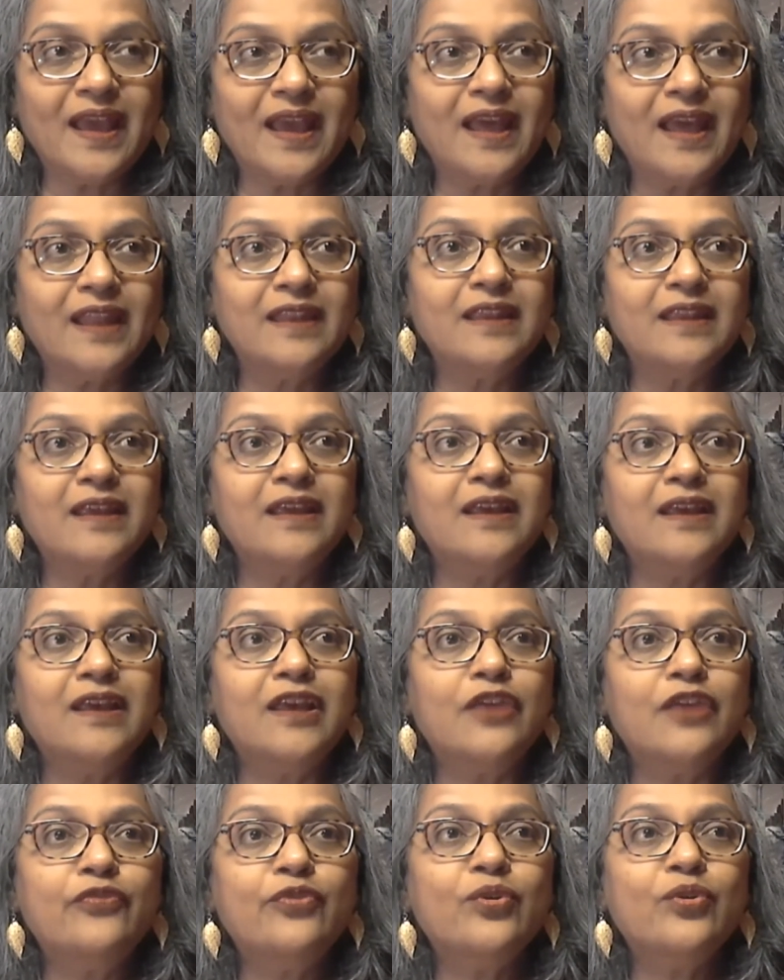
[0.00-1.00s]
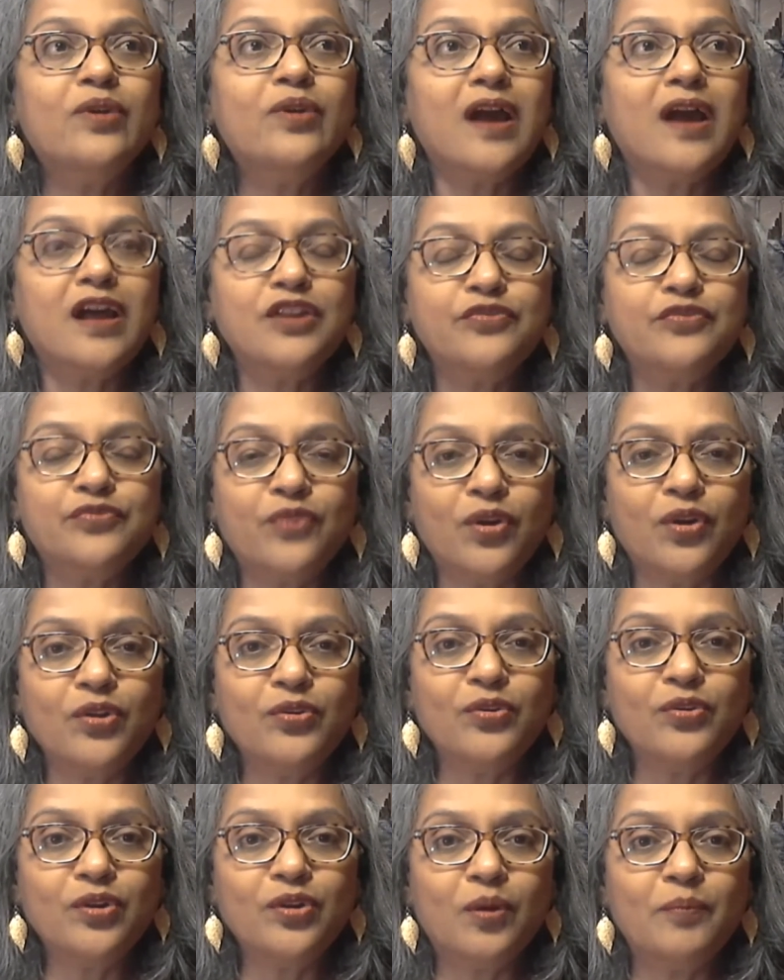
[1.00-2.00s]
And if you can't
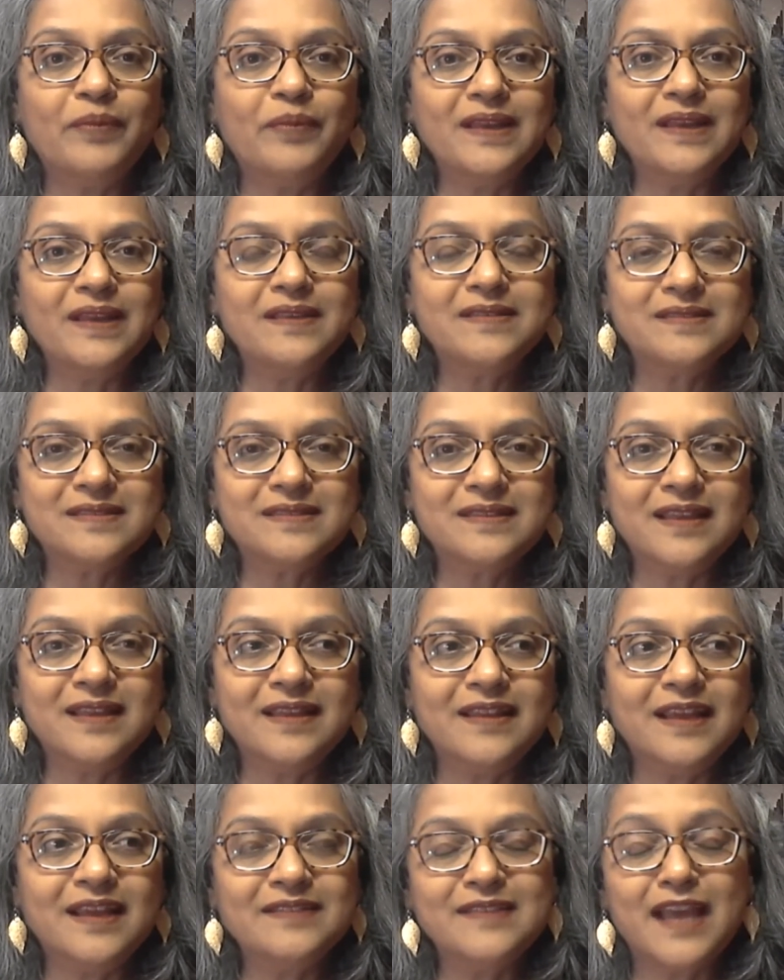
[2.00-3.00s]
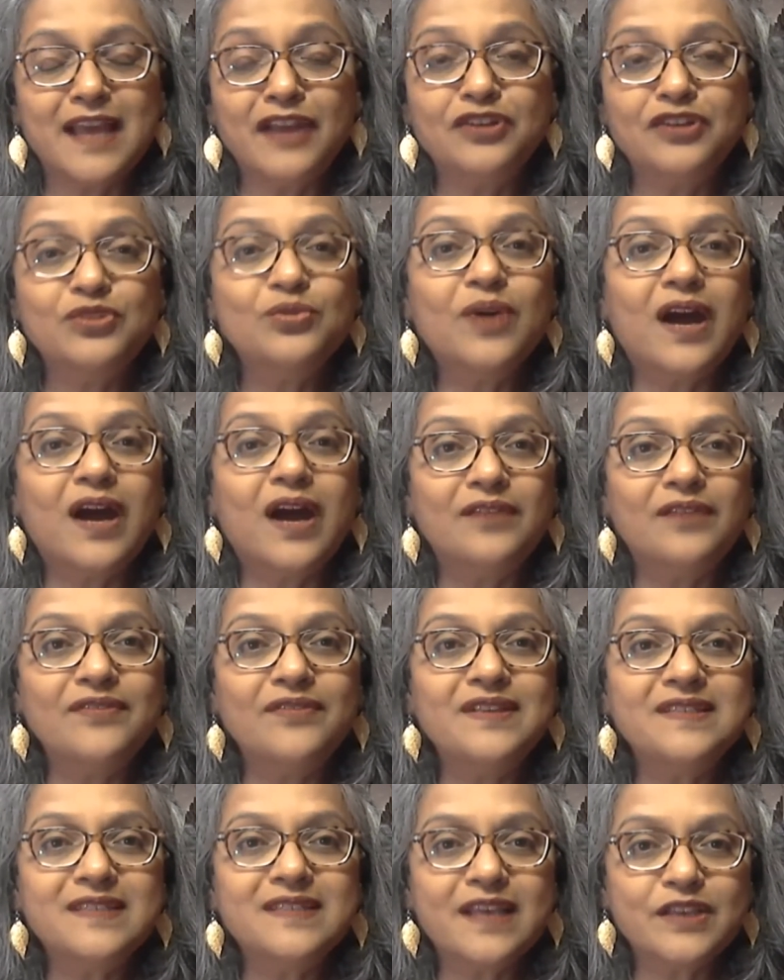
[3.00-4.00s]
follow your bliss, then as Andrew
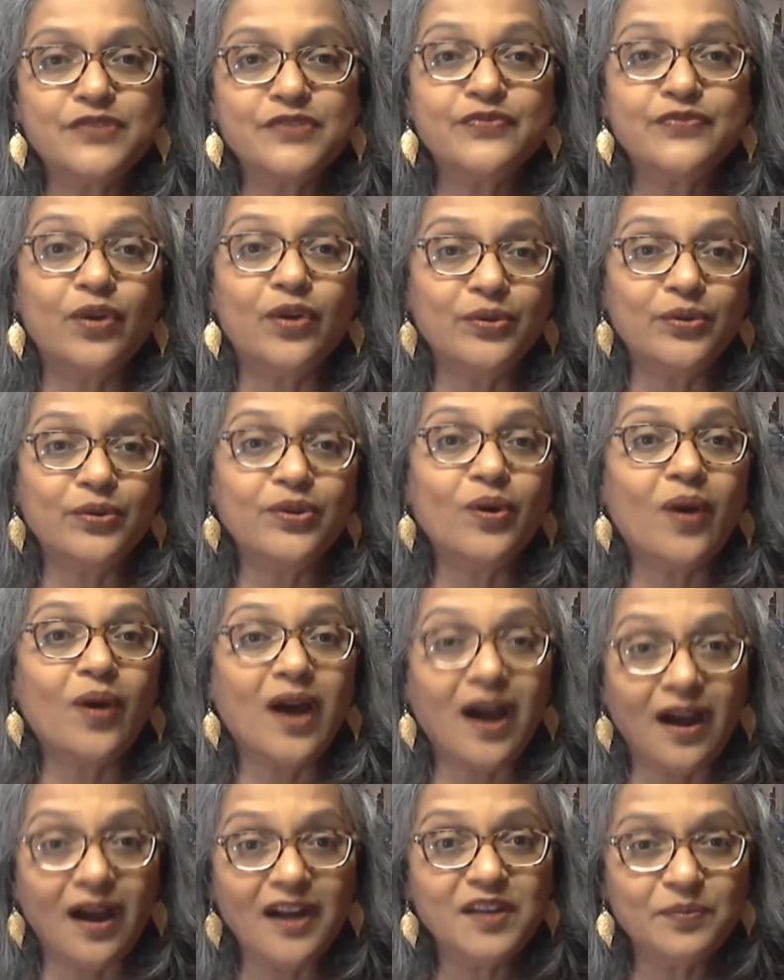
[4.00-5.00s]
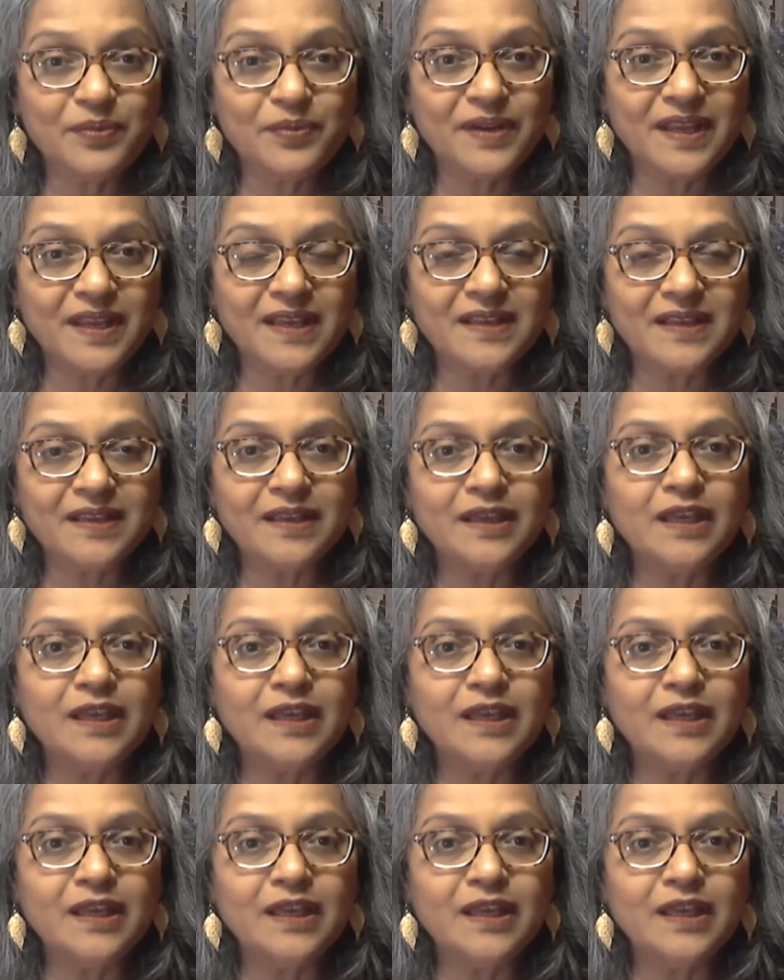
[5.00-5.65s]
Harvey says, follow your heartbreak